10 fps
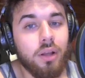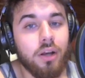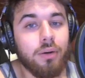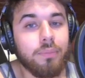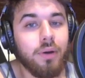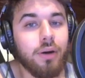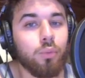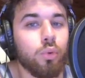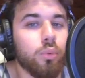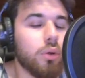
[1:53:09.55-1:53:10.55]

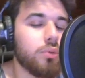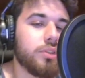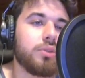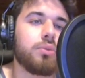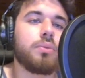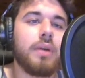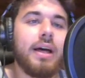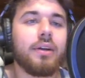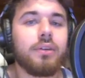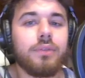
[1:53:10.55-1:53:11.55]
Awuwu
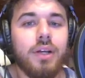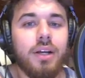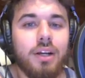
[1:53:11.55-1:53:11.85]
out of